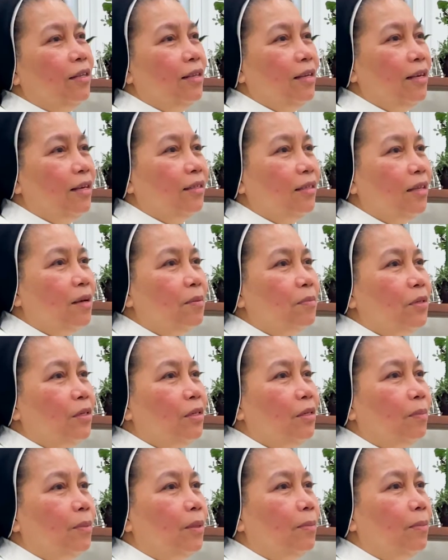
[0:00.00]
the Assumption
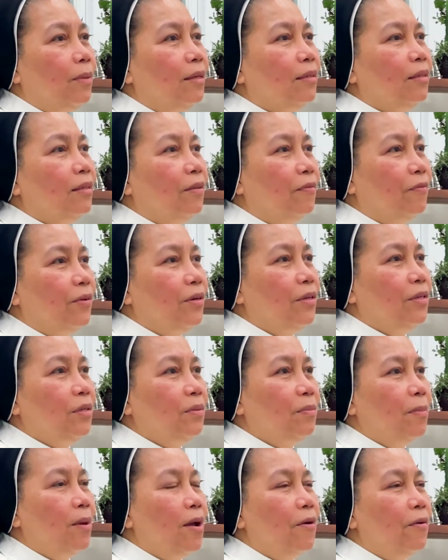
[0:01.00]
of the Blessed
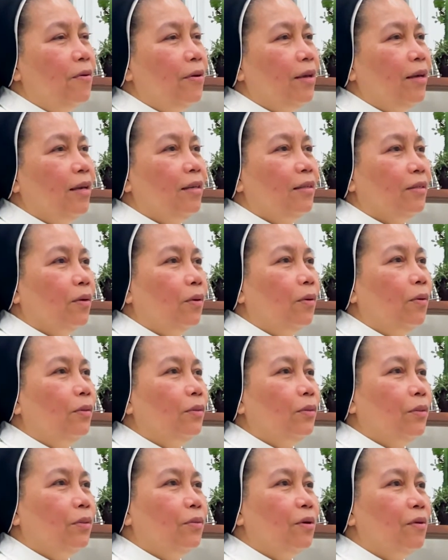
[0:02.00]
Virgin Mary is
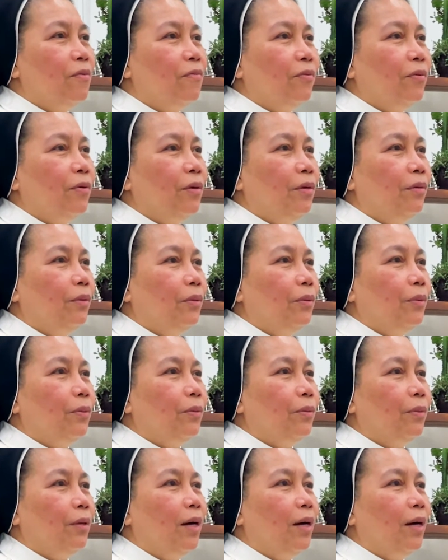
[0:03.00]
also referred